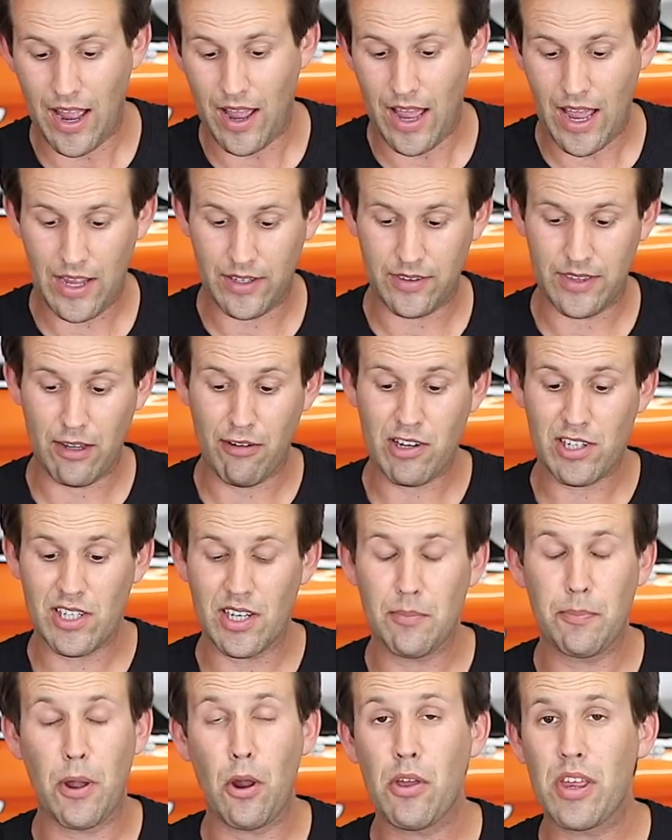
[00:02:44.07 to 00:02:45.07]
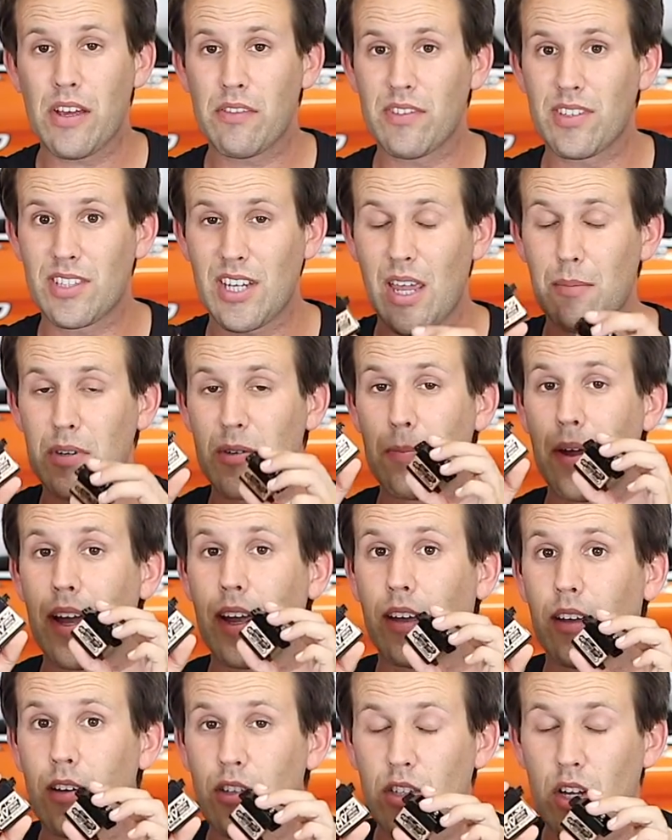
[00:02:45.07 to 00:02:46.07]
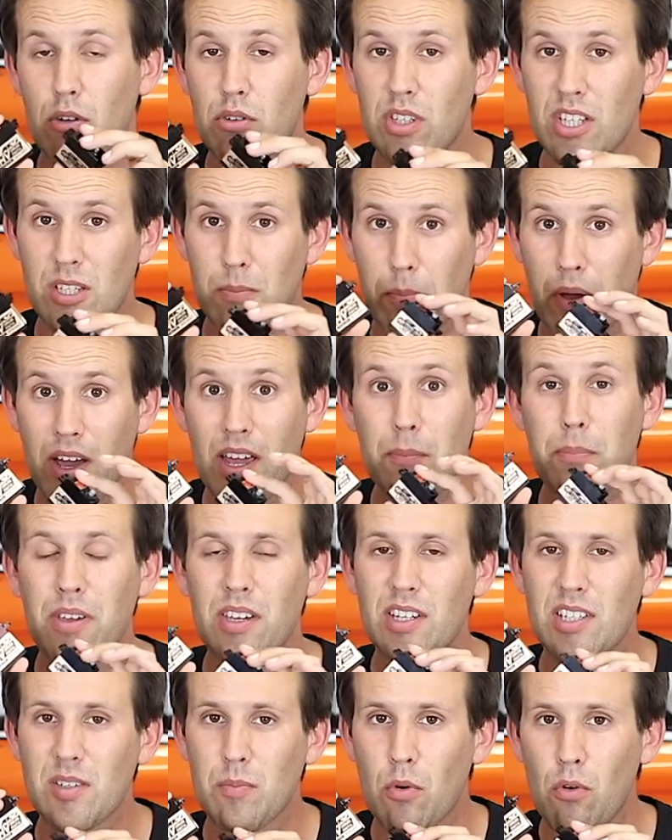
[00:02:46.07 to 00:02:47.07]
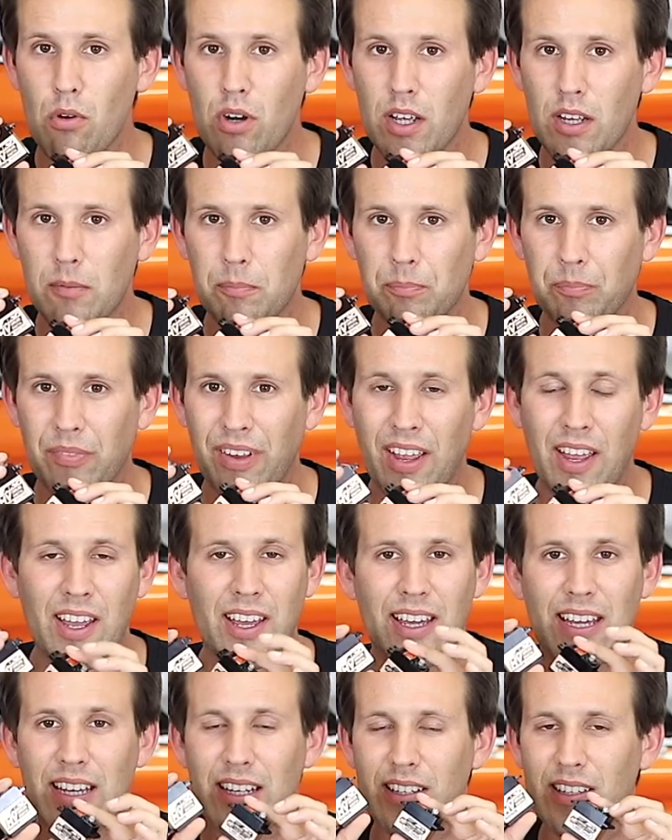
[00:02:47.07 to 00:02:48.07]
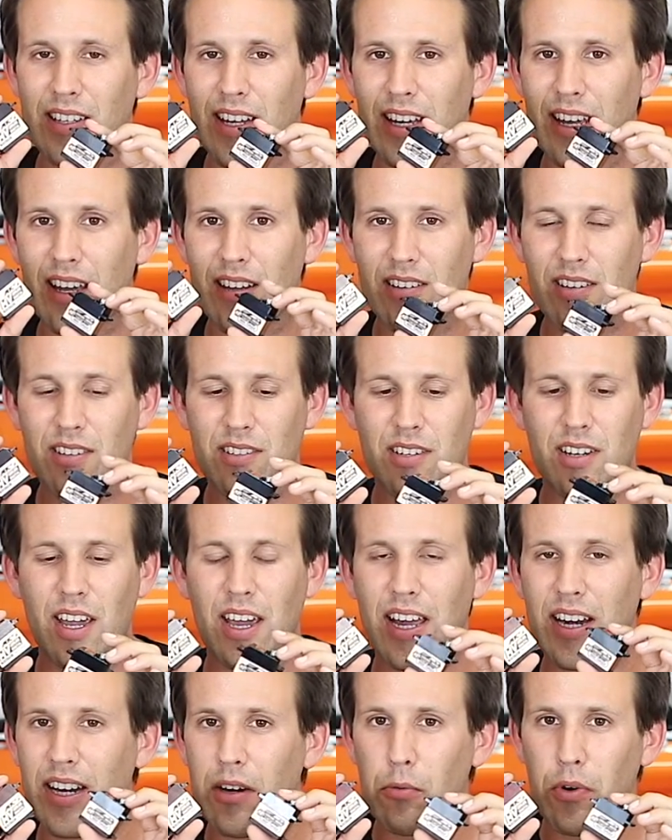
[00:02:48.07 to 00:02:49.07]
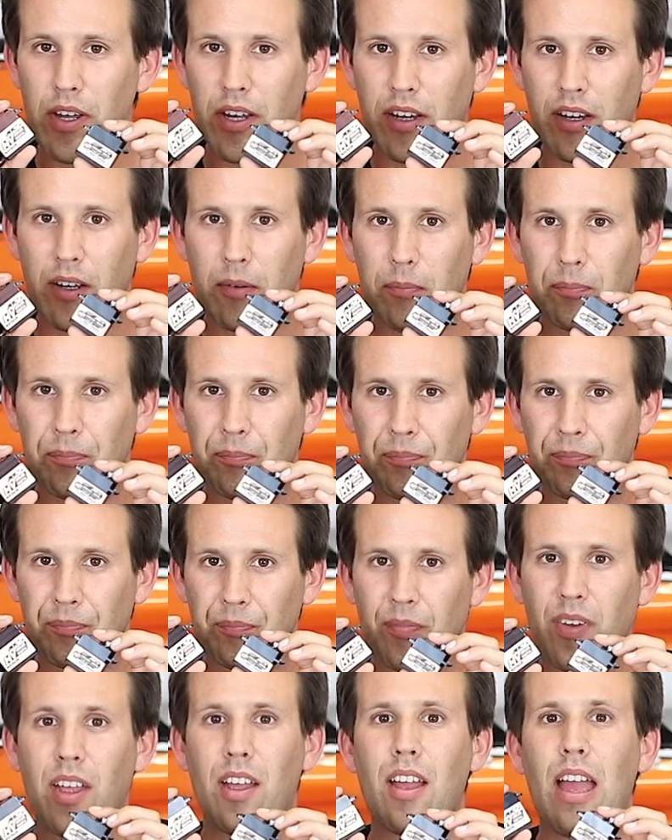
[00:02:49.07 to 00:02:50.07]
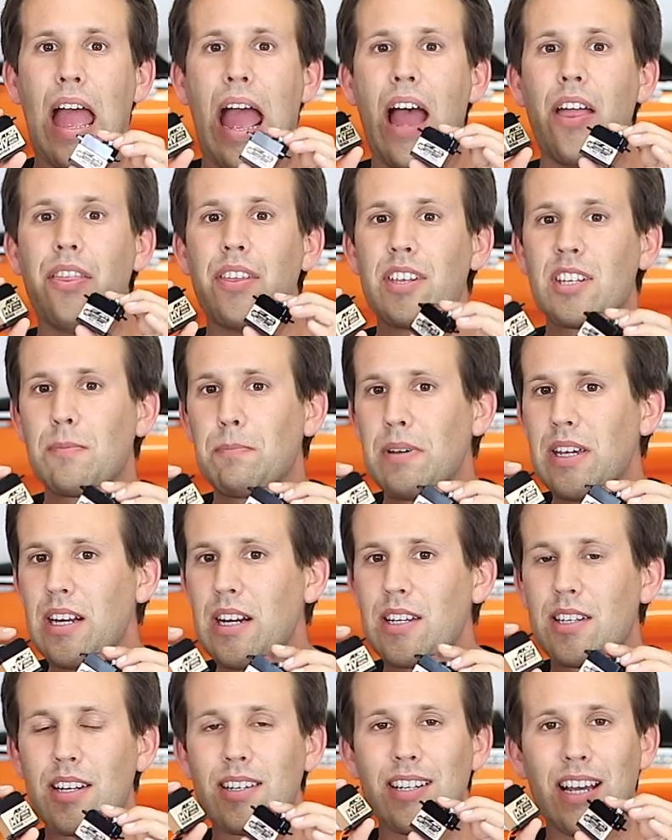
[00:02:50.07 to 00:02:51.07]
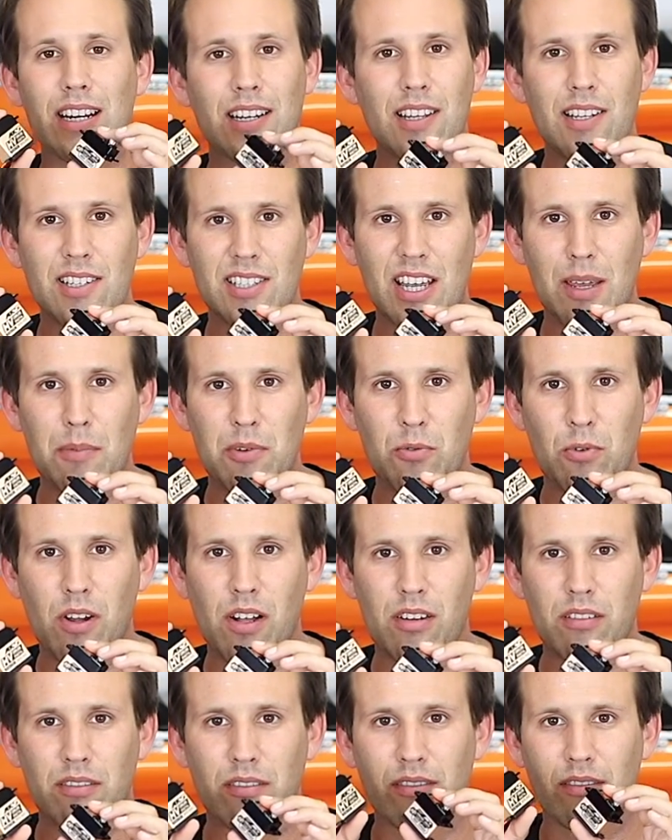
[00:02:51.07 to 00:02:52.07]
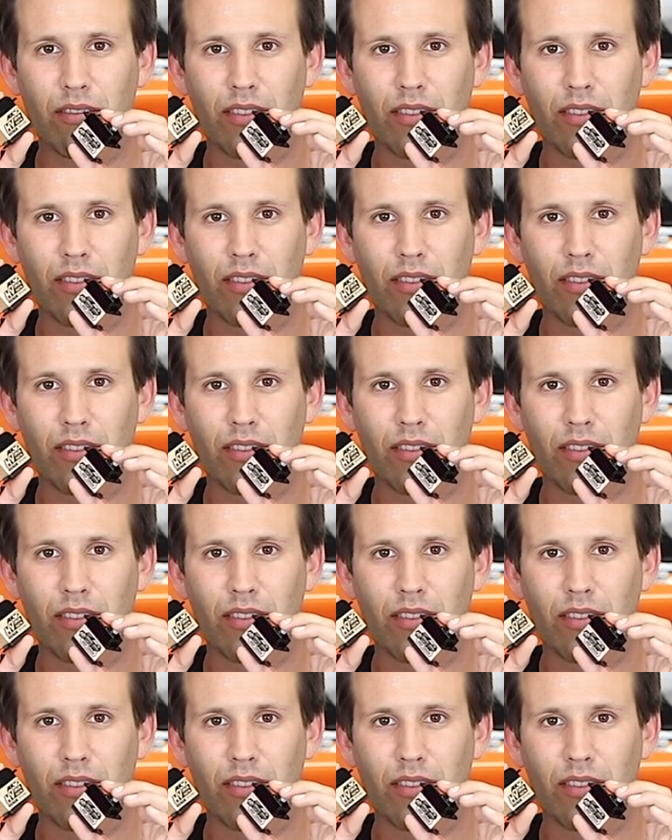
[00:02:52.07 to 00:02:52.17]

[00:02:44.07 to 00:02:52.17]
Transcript: and they actually both have the same spec, so despite being smaller it isn't any weaker, and the speed is exactly the same as well.